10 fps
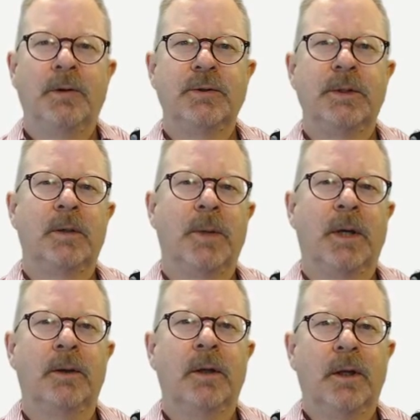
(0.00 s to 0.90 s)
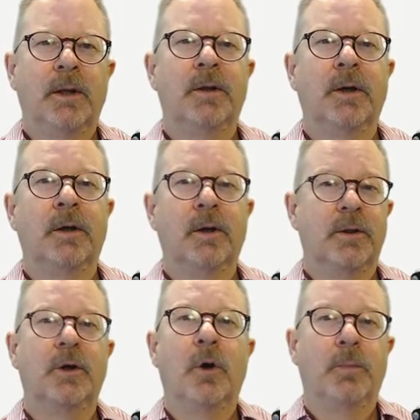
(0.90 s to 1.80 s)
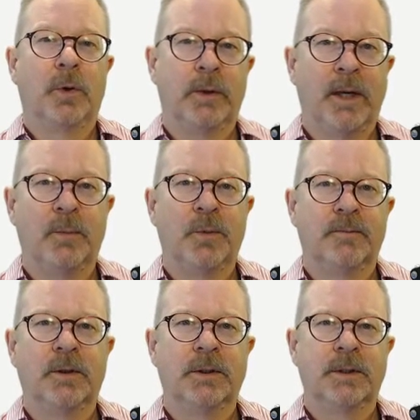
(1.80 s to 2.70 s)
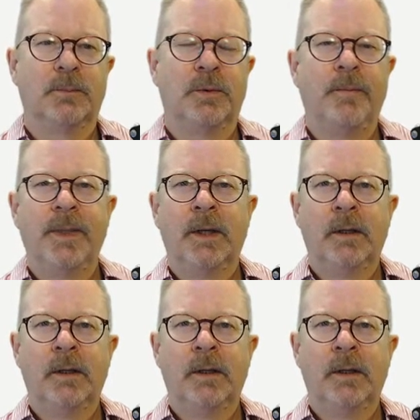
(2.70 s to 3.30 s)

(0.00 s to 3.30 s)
I was thinking about the GoPro camera, for example.